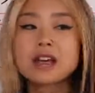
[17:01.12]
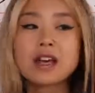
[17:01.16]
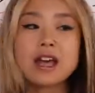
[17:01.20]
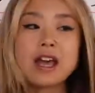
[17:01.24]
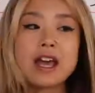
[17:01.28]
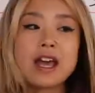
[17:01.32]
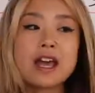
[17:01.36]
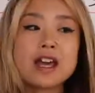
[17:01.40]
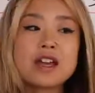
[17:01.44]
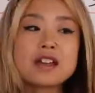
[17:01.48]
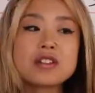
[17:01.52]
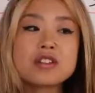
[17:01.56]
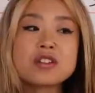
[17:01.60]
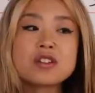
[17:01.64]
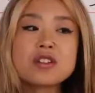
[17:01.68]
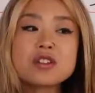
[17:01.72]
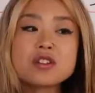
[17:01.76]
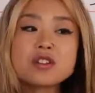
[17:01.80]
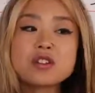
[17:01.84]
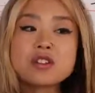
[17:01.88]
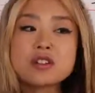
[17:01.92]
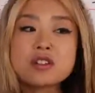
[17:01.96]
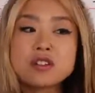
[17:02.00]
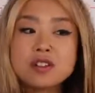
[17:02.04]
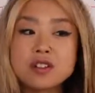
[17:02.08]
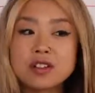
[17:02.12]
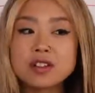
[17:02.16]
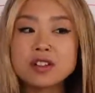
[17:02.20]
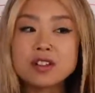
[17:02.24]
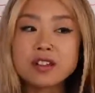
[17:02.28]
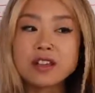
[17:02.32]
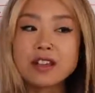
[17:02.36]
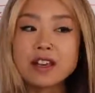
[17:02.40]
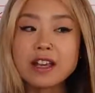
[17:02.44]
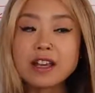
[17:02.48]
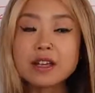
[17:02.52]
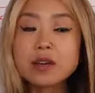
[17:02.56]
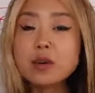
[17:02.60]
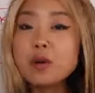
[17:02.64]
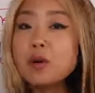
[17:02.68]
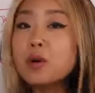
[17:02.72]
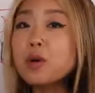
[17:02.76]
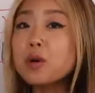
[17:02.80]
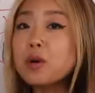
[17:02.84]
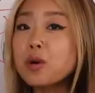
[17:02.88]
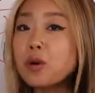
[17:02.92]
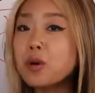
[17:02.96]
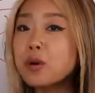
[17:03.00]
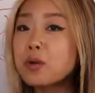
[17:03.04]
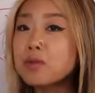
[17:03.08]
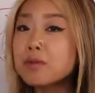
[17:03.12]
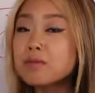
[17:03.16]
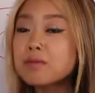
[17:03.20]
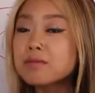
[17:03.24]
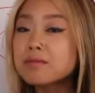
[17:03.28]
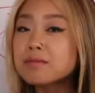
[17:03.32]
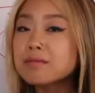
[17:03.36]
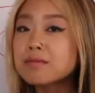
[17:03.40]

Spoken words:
and search in Google